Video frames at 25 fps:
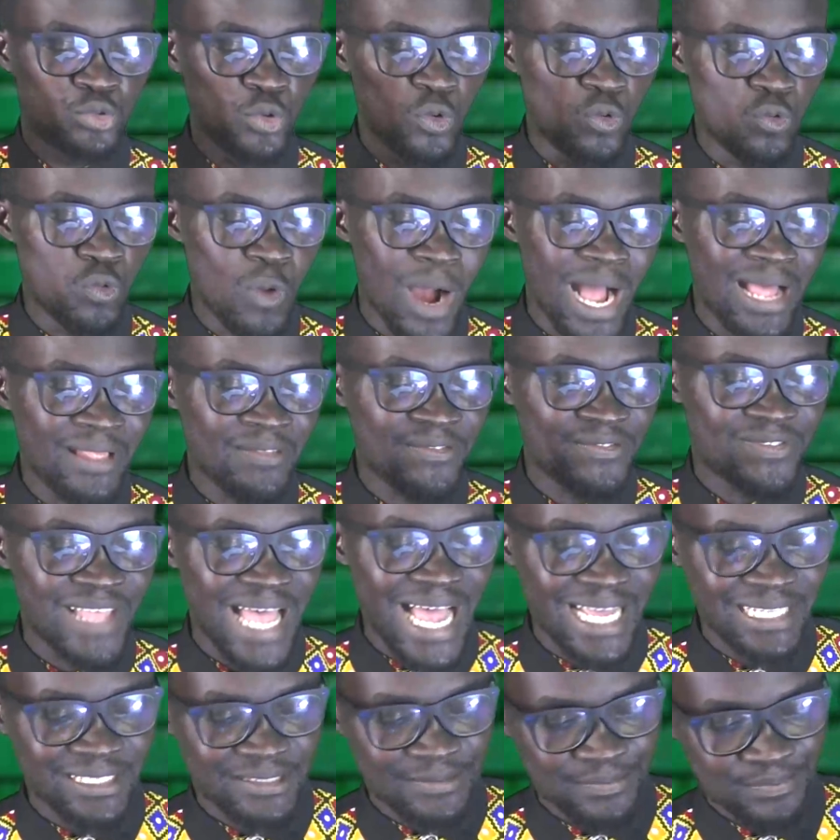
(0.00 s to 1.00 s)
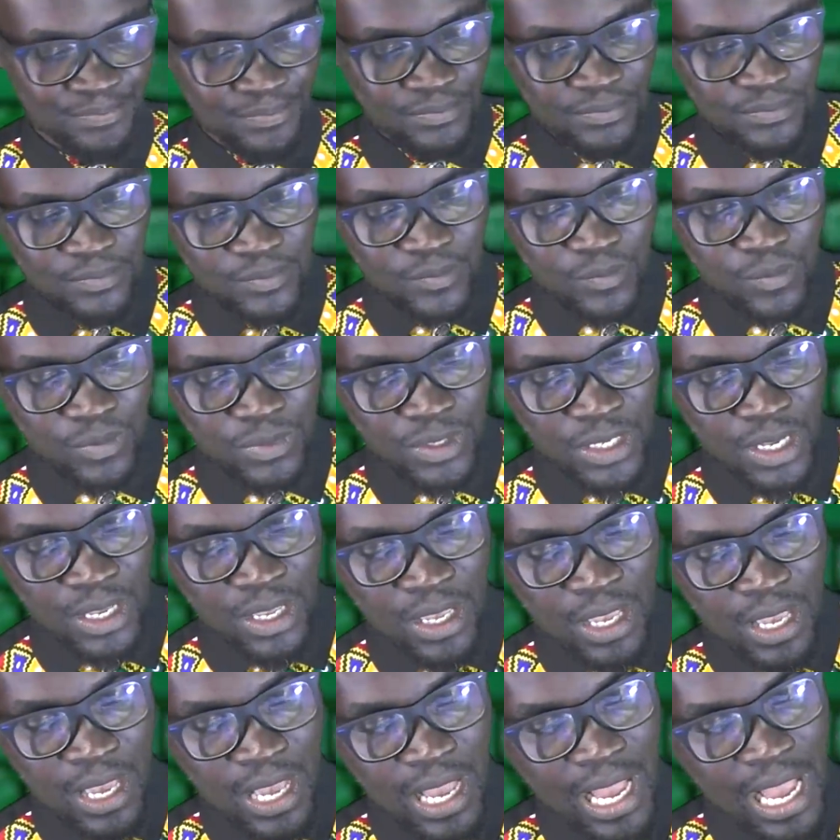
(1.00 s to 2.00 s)
to one that
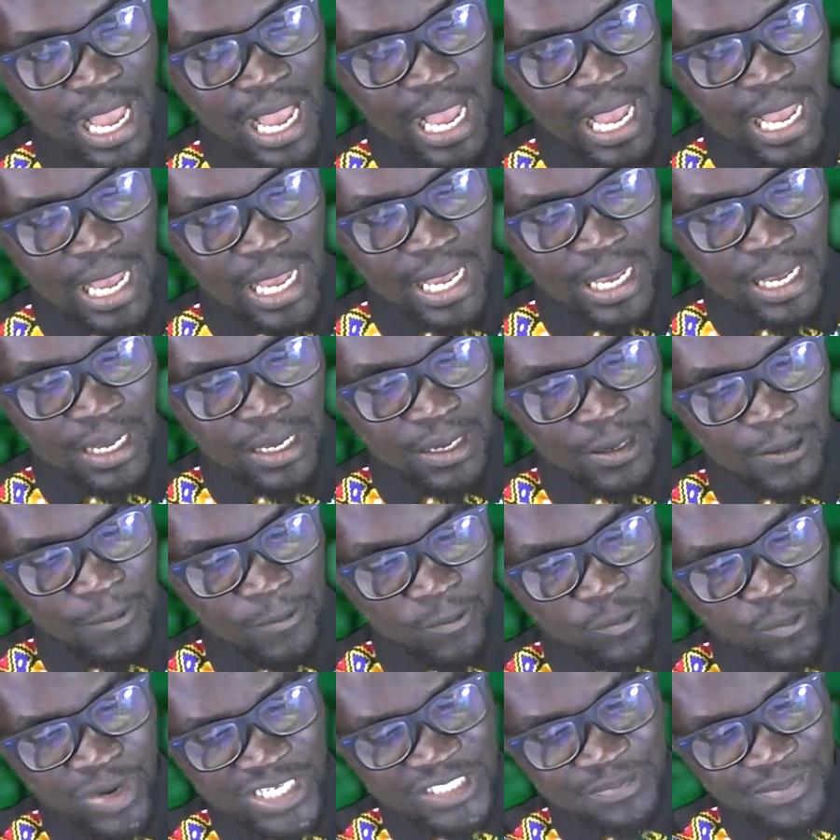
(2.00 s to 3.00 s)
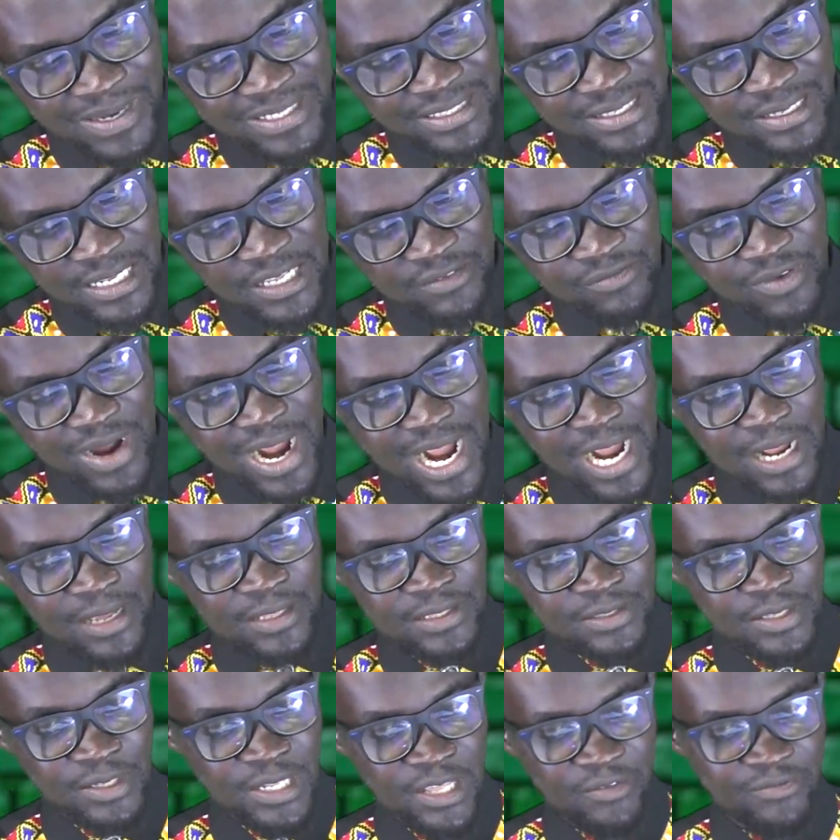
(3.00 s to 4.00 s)
to
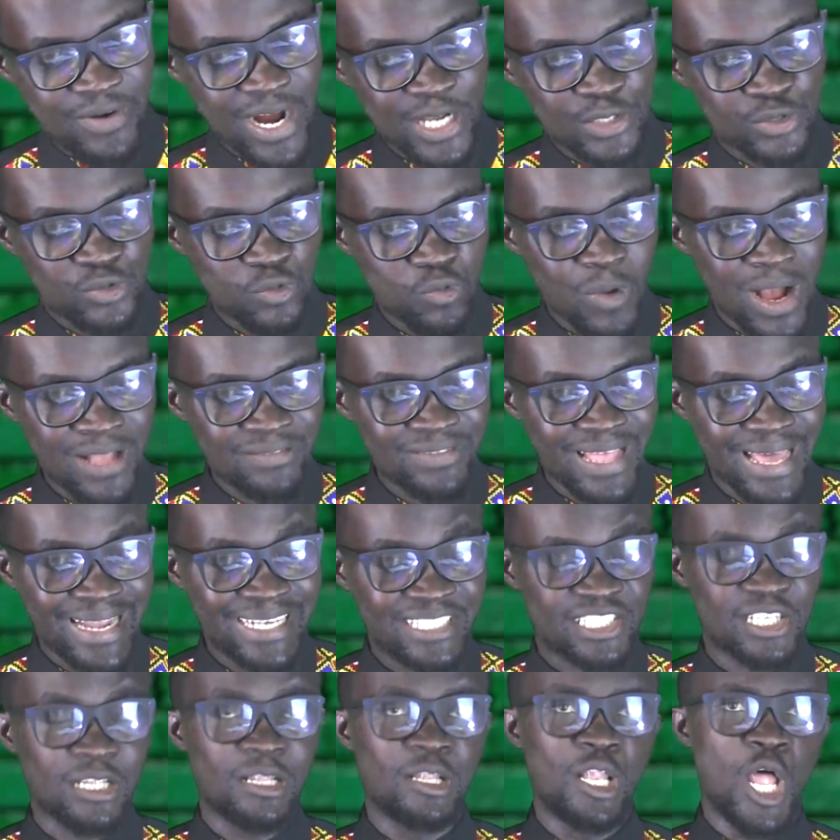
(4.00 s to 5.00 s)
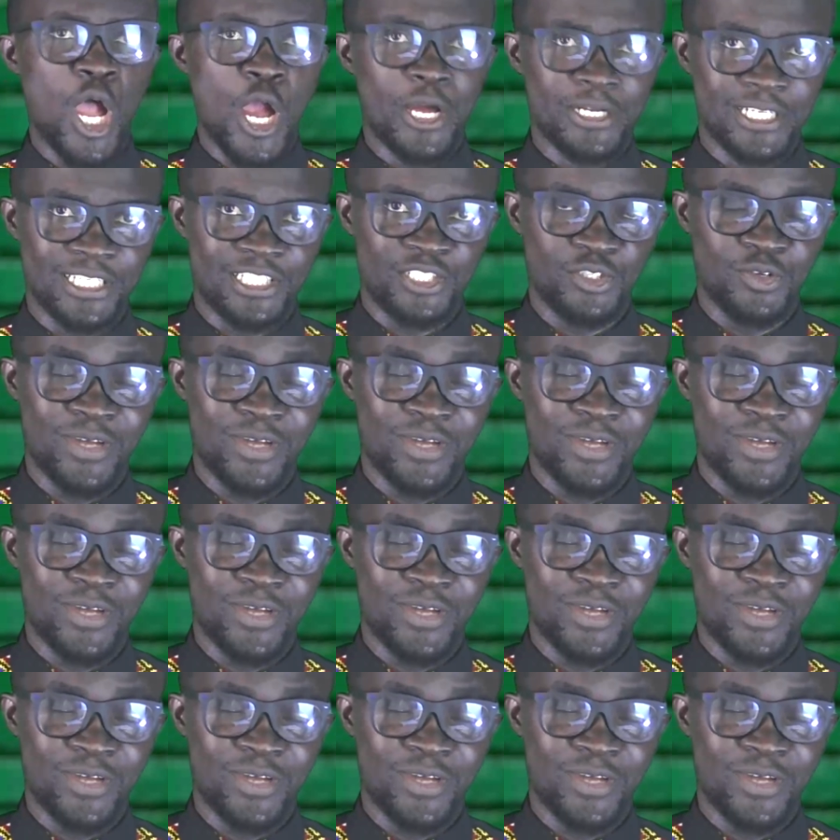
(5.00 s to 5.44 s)
one that is learned.